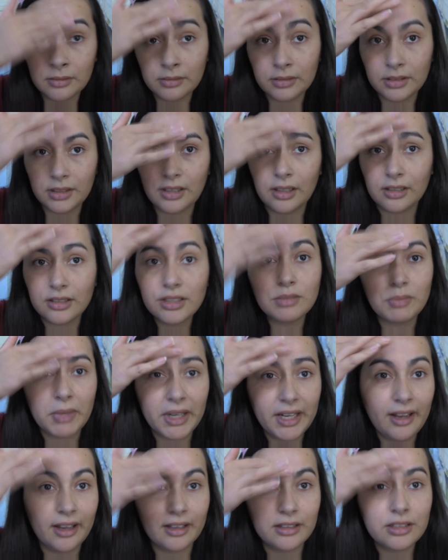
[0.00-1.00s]
Yes, my
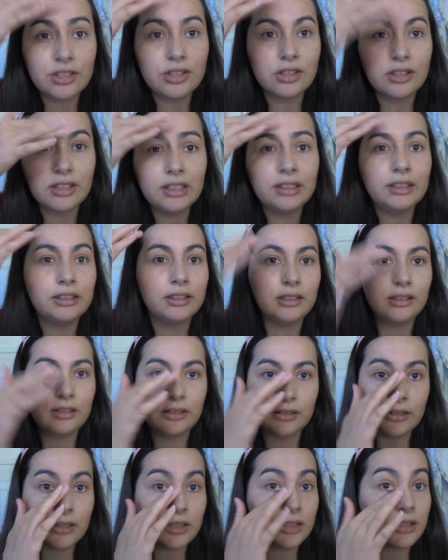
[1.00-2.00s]
hands are
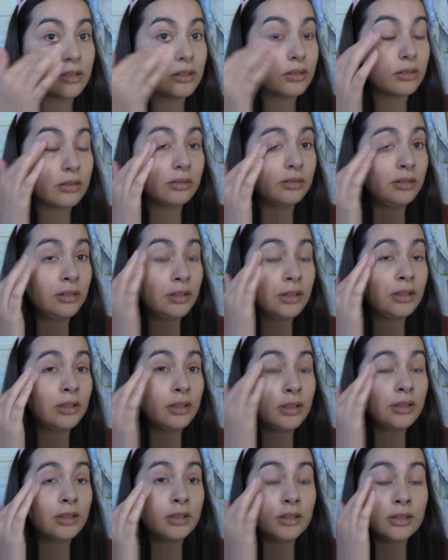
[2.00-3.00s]
clean, so
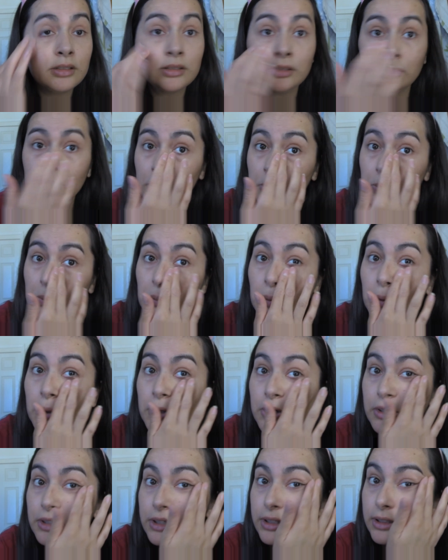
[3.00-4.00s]
don't
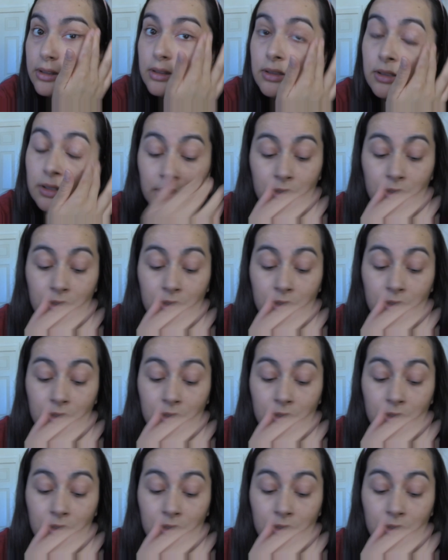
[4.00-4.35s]
worry.